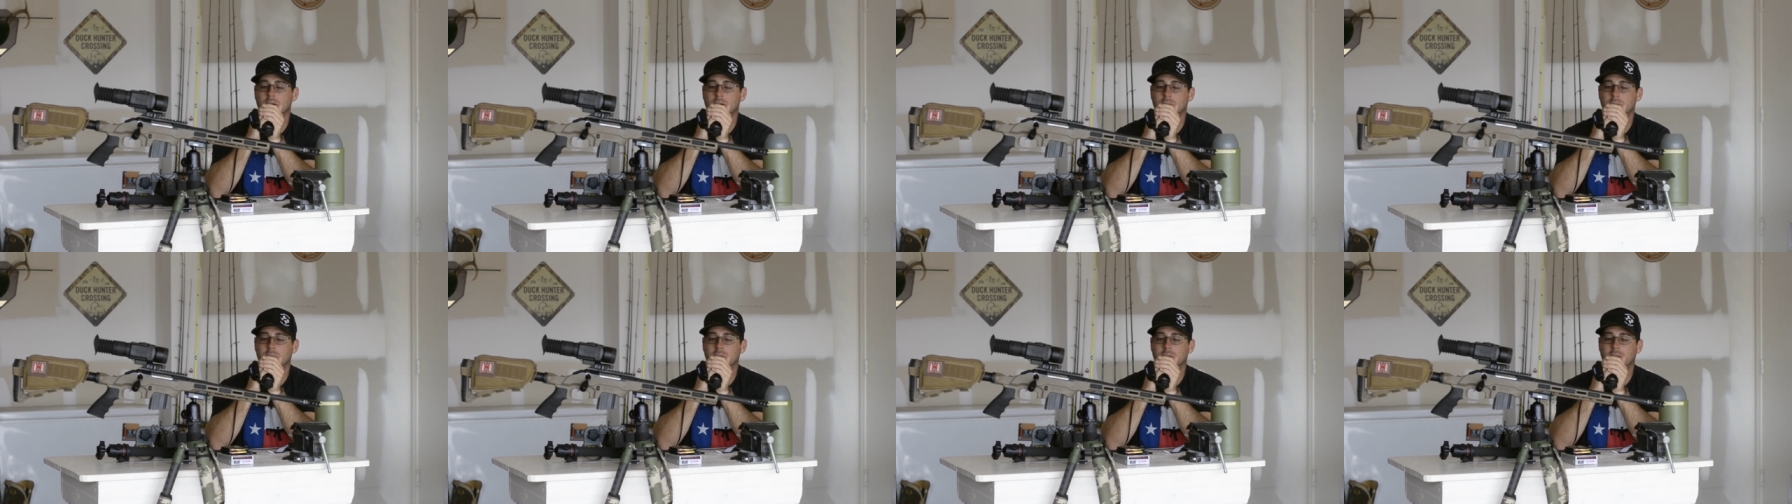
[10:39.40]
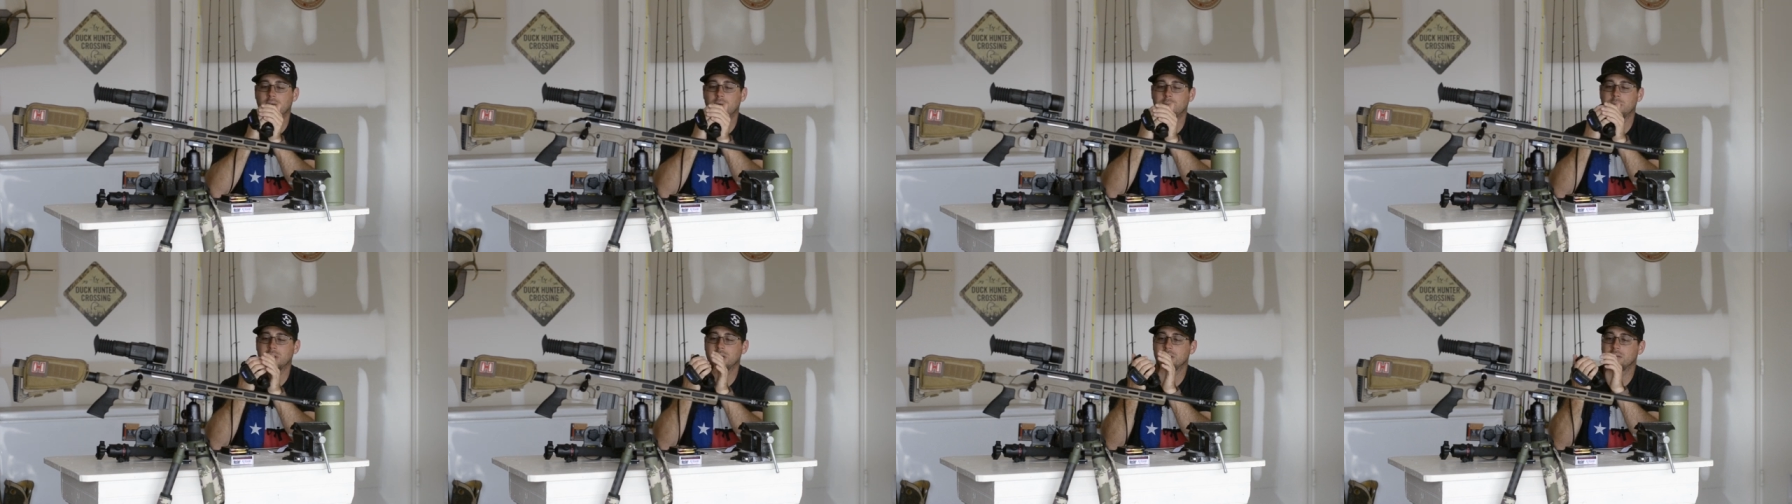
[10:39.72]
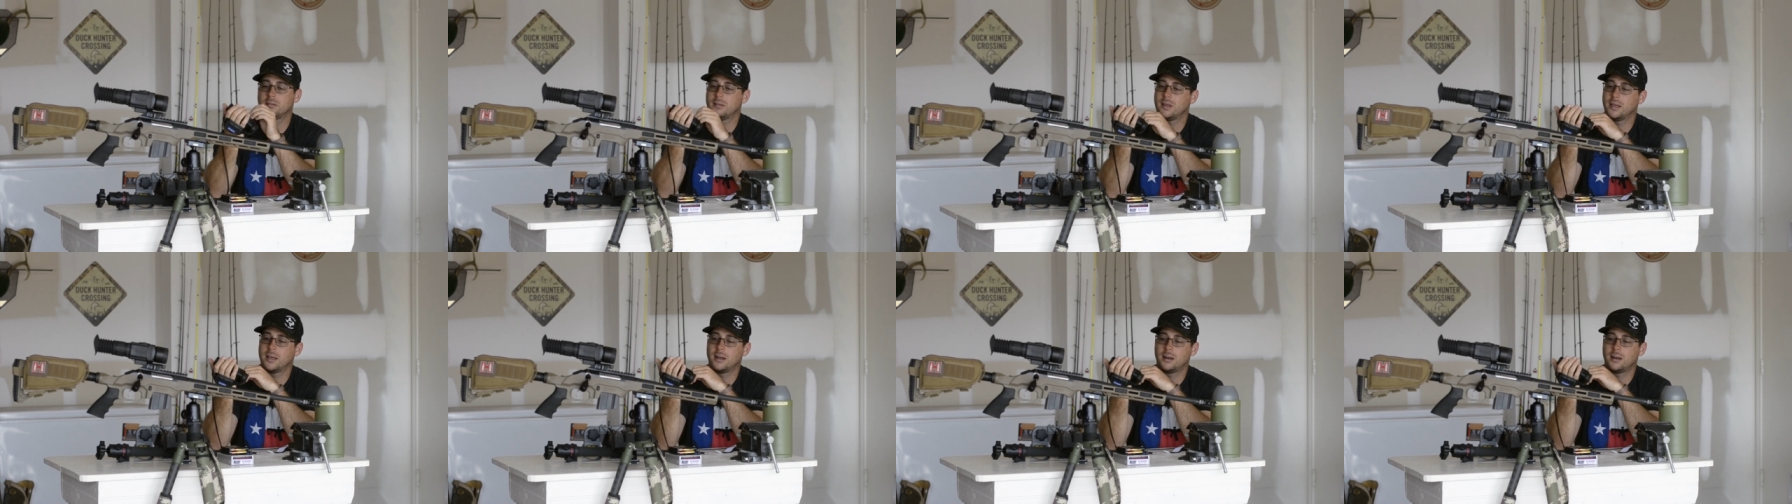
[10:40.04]
Uh,
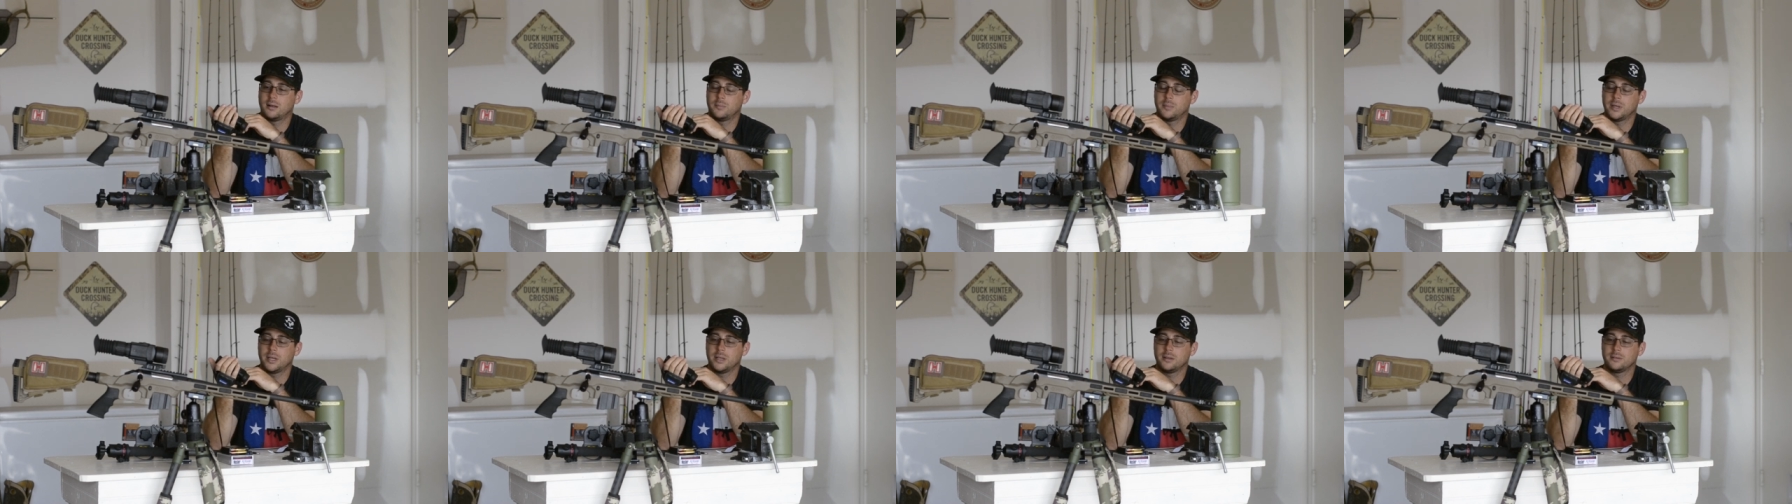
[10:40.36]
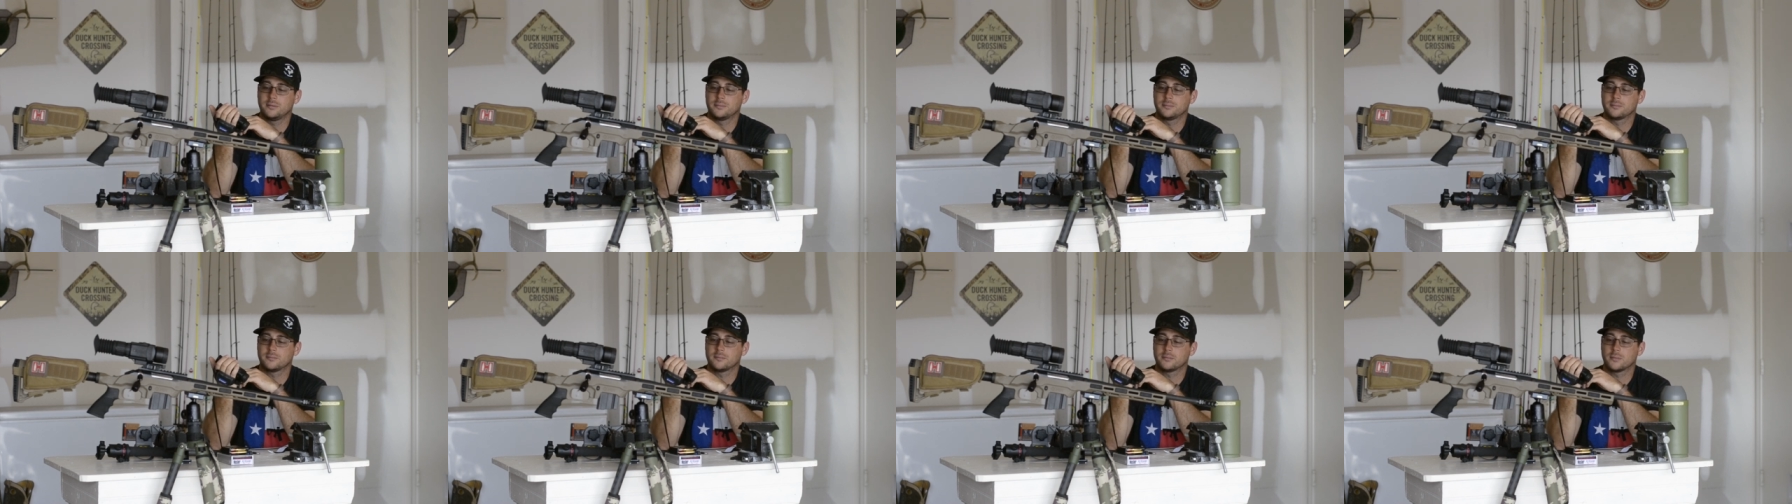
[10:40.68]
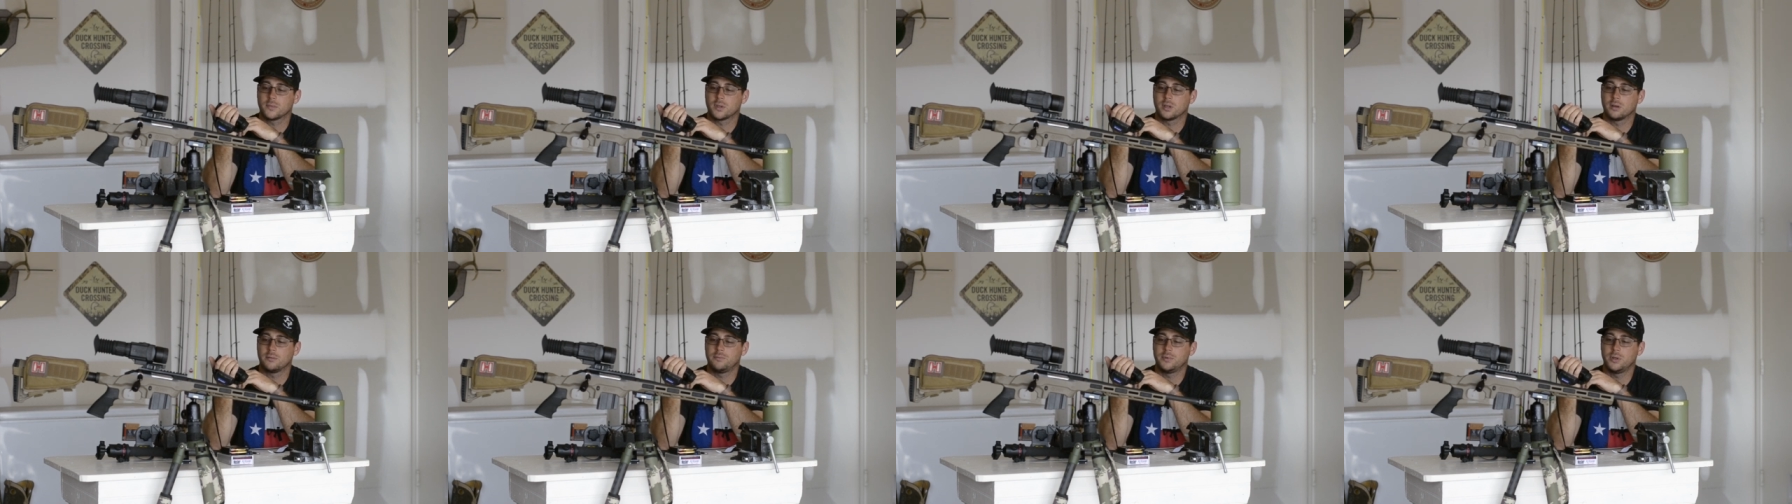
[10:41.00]
but that being said, I
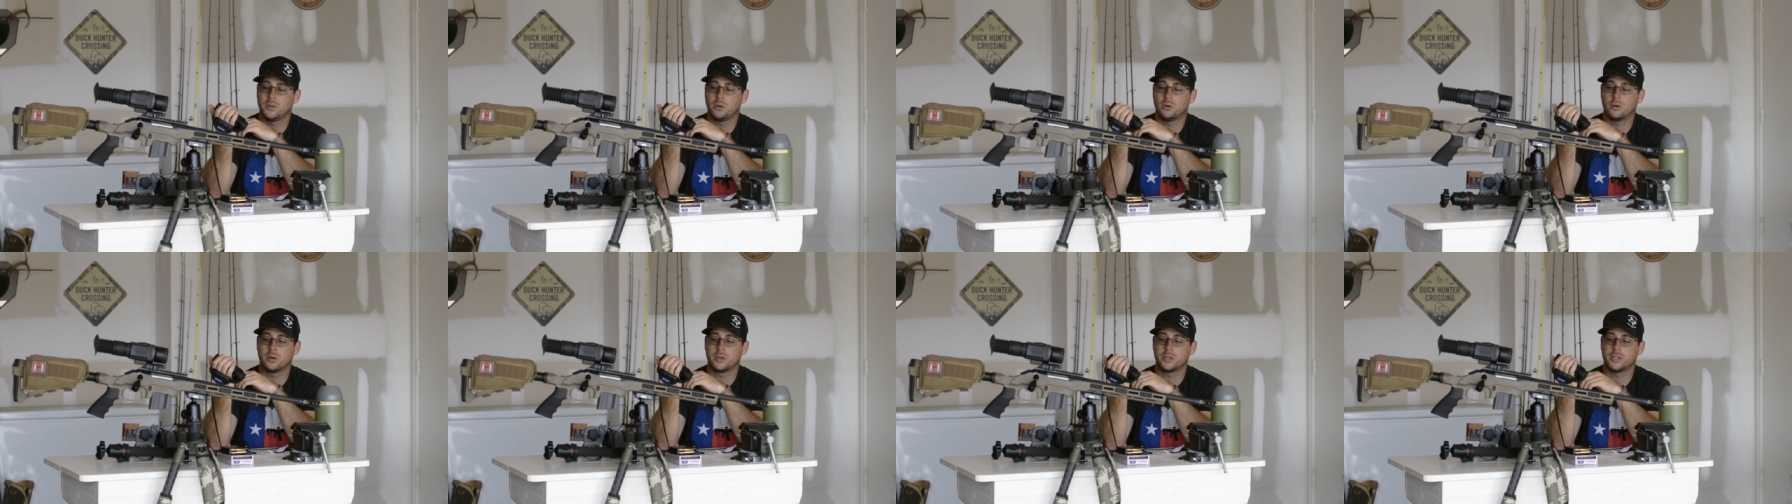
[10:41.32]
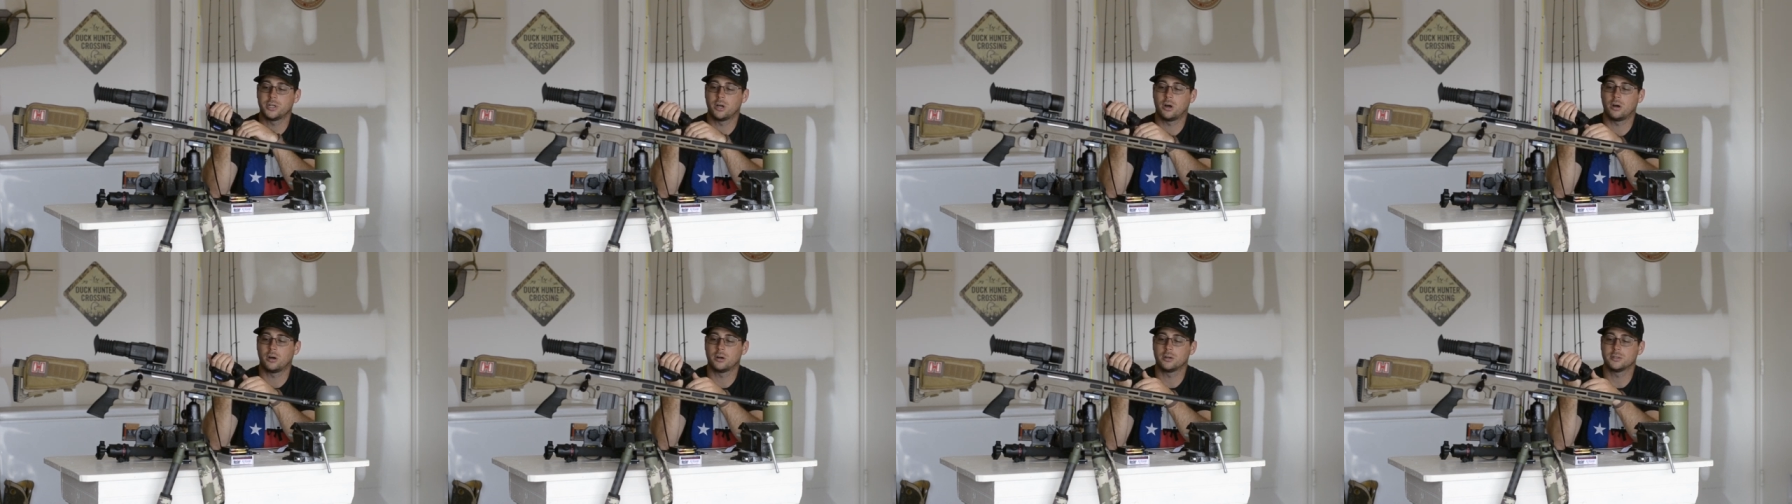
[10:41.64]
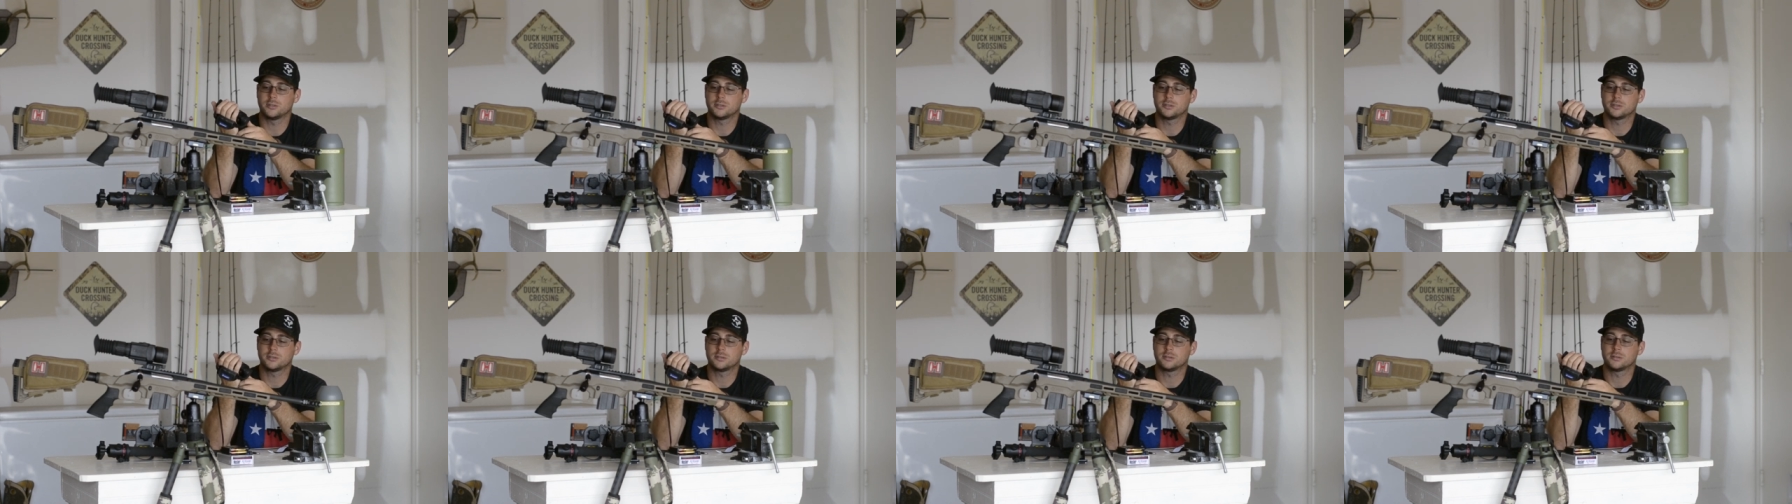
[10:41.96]
mean, a few
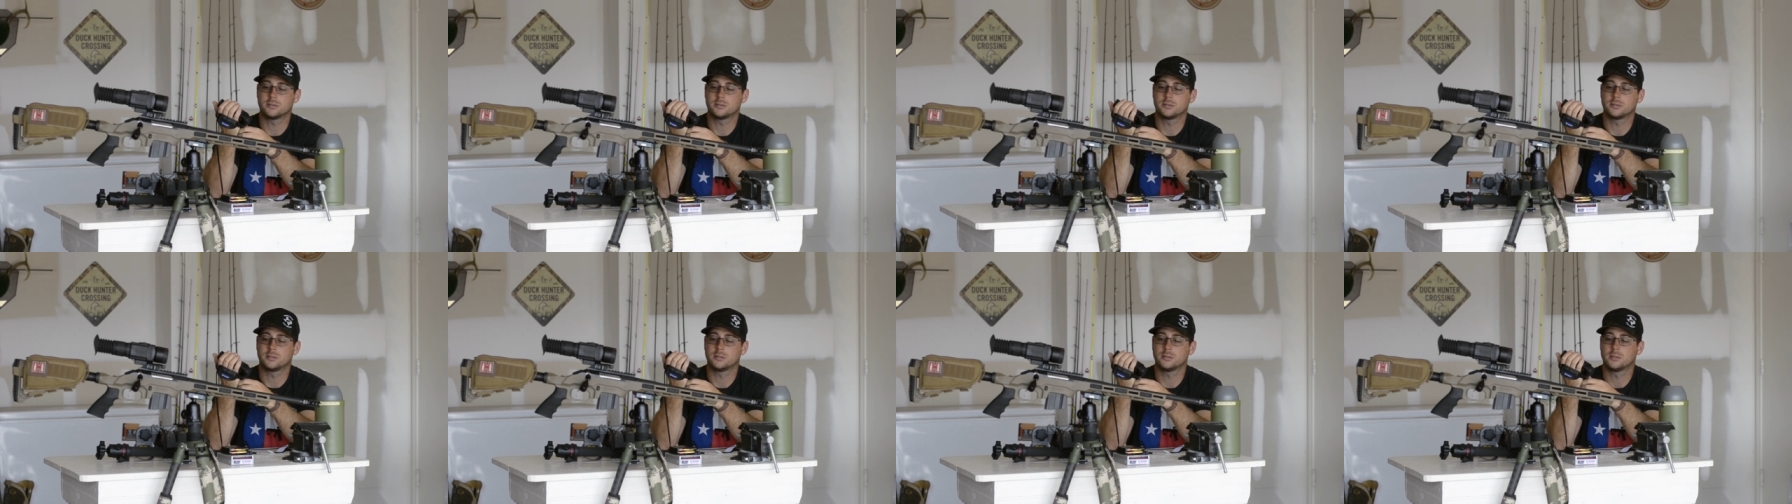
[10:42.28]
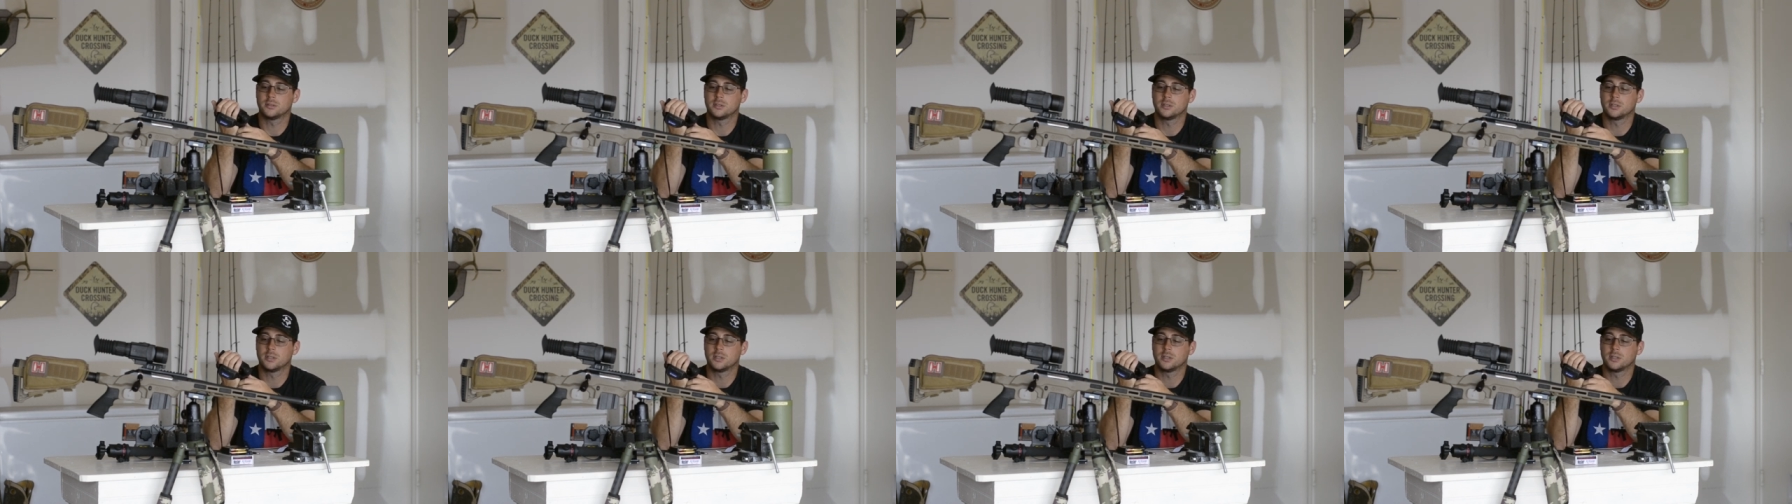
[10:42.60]
hundred yards,